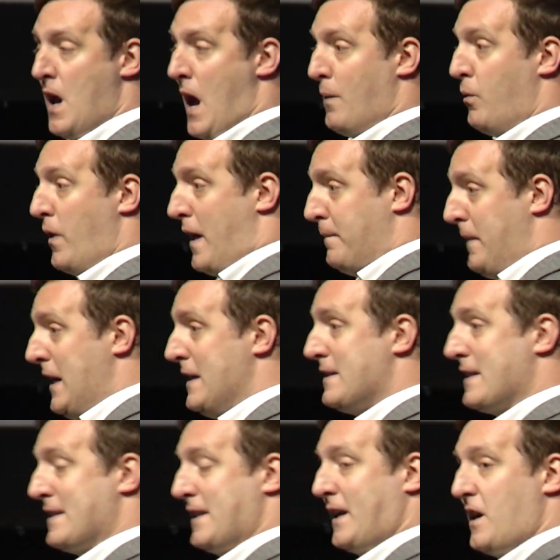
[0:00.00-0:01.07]
And what that means
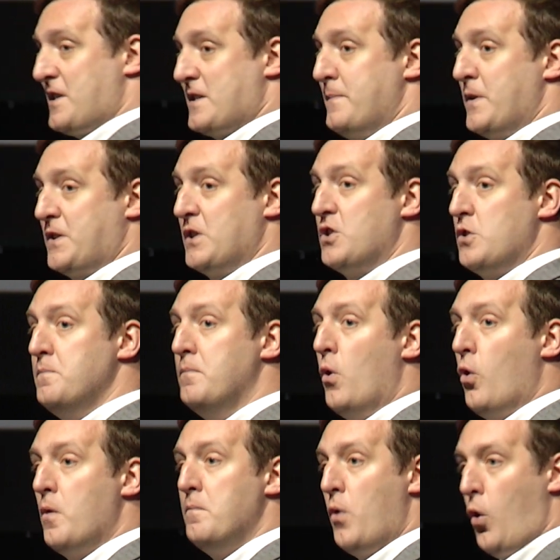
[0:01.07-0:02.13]
is that customers can do
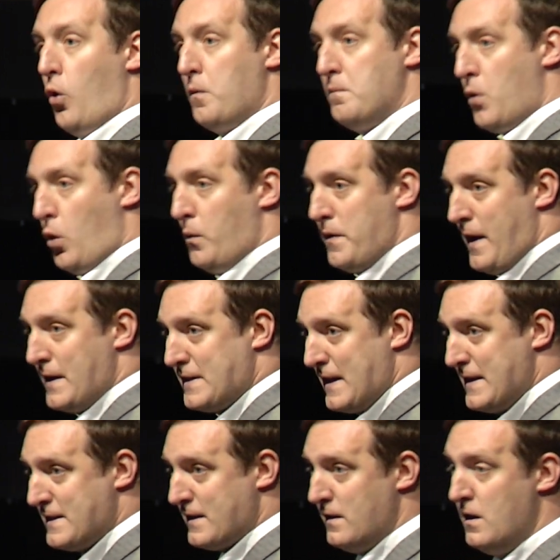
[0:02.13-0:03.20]
more and more and more with that
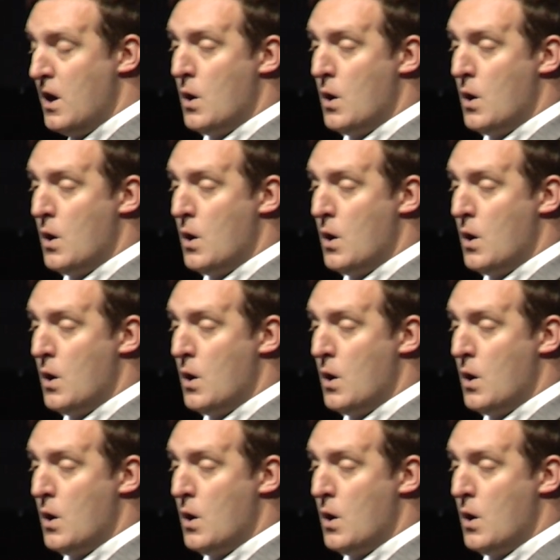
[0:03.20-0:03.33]
data,